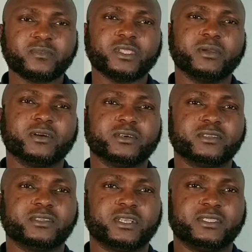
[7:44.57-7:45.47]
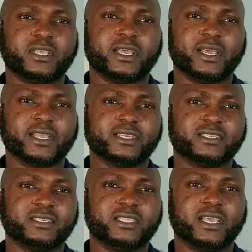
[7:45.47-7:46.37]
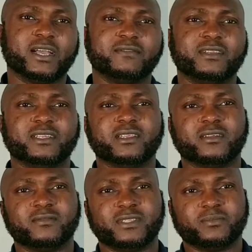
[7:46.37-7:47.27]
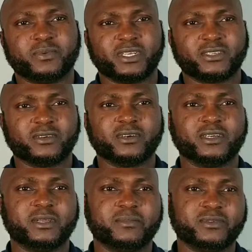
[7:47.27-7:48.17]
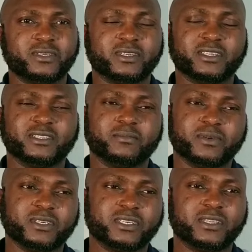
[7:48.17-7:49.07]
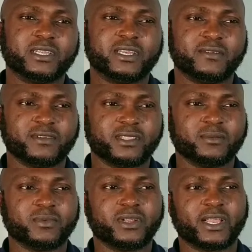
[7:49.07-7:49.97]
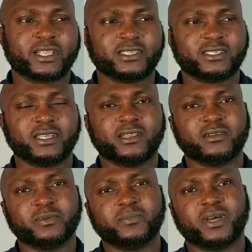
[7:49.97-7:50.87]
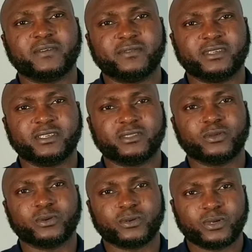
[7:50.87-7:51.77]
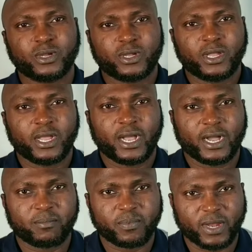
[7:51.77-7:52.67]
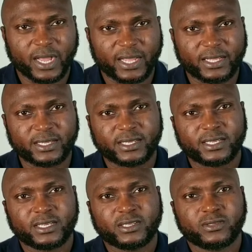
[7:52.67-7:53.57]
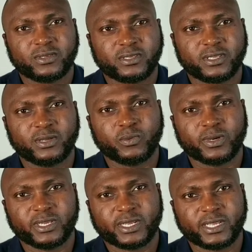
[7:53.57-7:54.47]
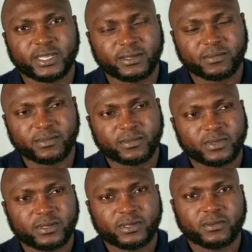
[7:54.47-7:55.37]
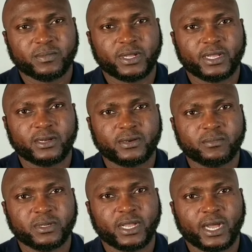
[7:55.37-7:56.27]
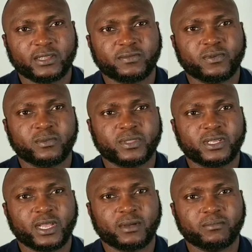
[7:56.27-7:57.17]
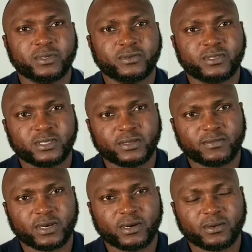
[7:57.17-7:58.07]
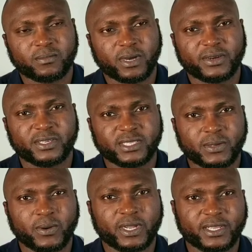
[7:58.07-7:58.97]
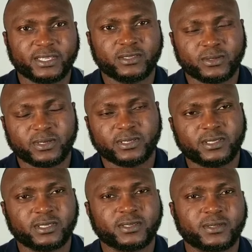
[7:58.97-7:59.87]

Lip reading: because I can see they're having a lot of depression, emotional depression and everything, but I can see a lot of people are afraid to apply to see the way they can be out from the abusive marriage they were into it.